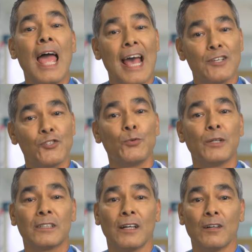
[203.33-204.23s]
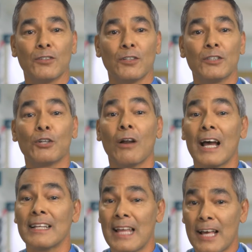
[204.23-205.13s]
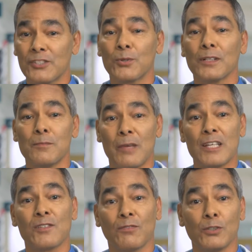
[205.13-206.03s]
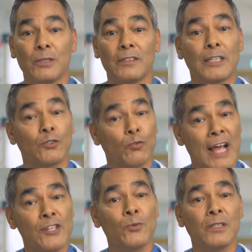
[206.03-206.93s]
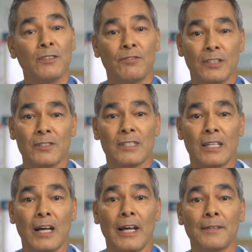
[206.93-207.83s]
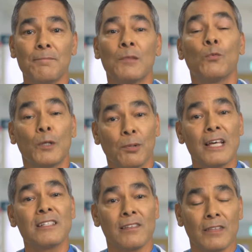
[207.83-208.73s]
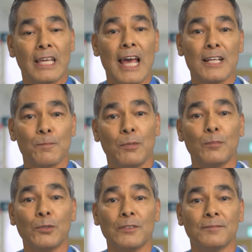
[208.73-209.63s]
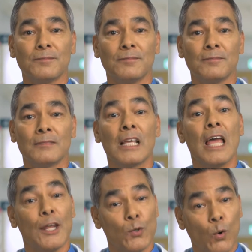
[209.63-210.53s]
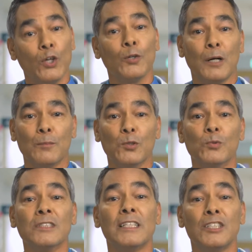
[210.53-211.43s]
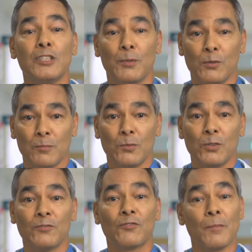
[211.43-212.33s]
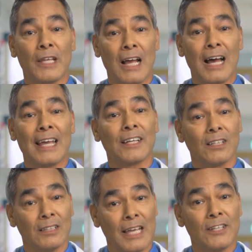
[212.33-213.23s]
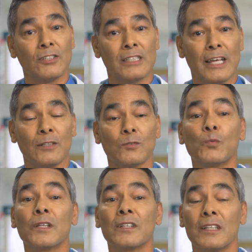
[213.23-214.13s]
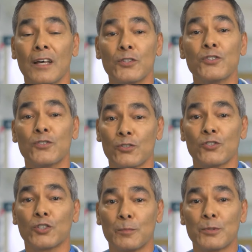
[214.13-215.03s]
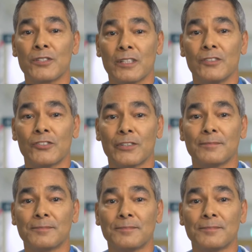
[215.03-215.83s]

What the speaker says: As you recover, your eye naturally makes fluid that gradually fills the eye, replacing the gas bubble. An oil bubble will need to be removed from the eye at a later date with another surgical procedure.